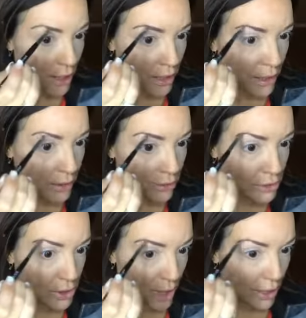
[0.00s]
Can you
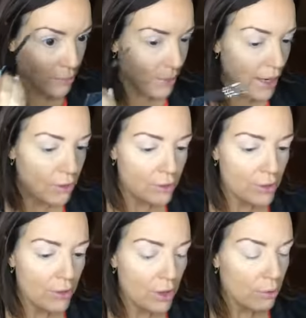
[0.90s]
check them out?
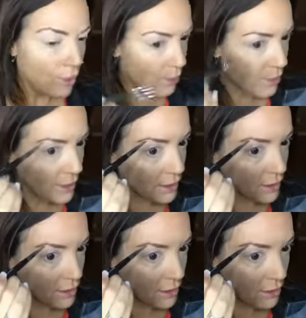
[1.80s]
Well, I went in to
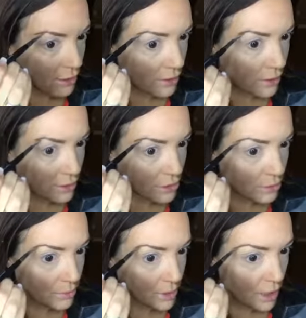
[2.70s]
see her and she
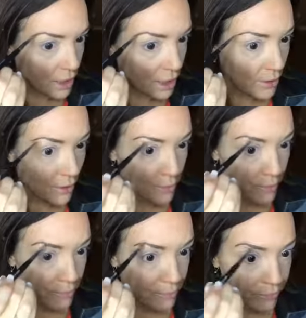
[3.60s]
was like,
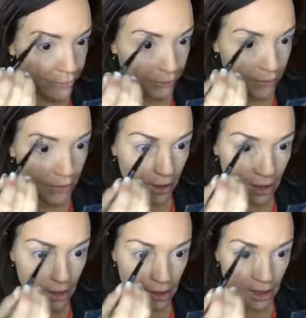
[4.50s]

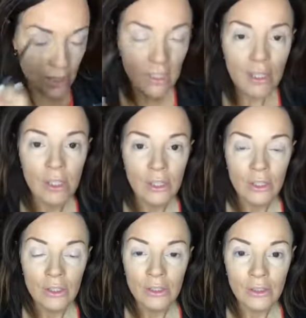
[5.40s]
honey,
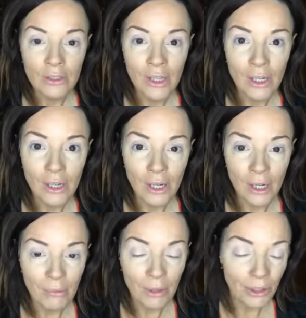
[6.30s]

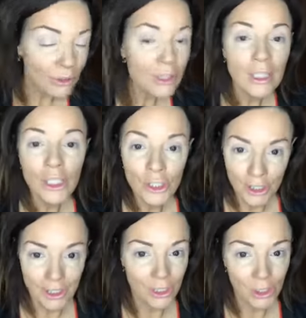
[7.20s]
um, you're allergic
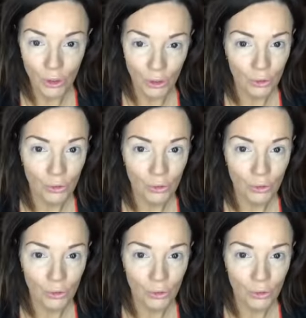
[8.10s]
to the glue.